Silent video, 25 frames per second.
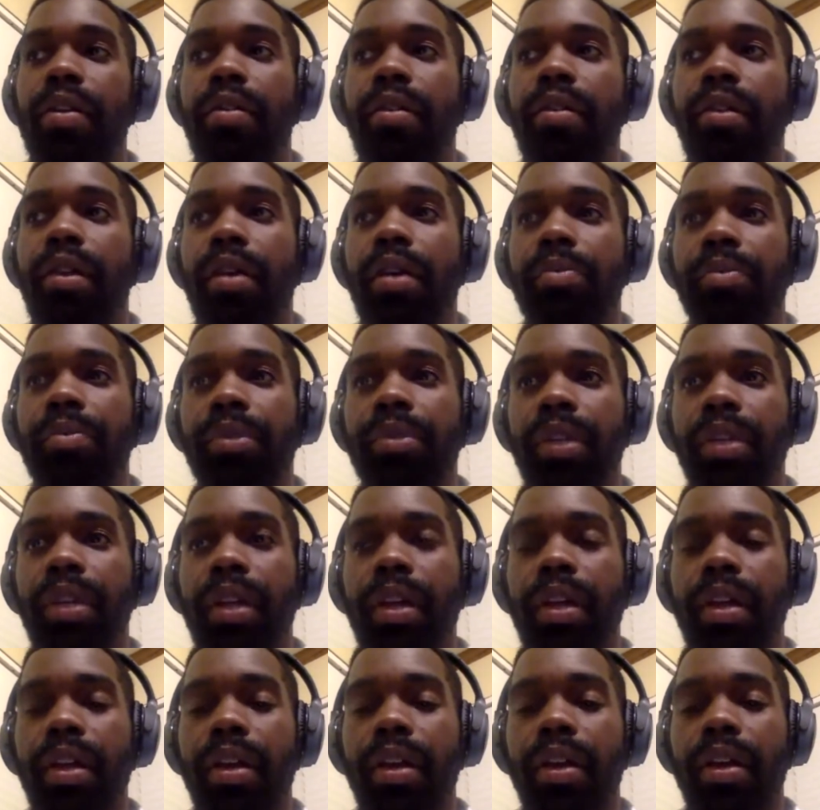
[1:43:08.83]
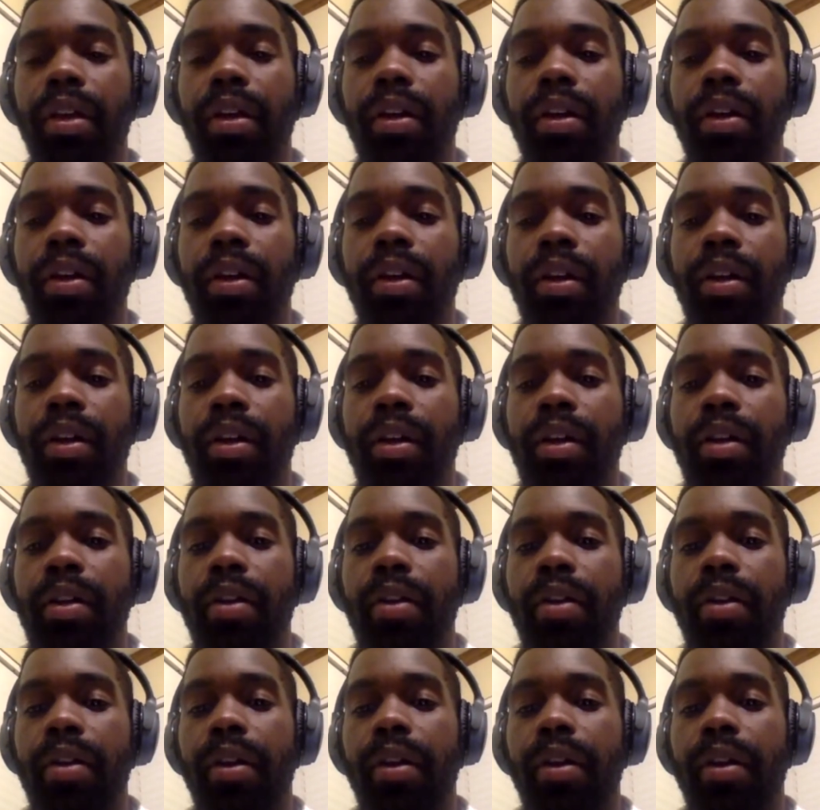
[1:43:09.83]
You know what I'm saying? You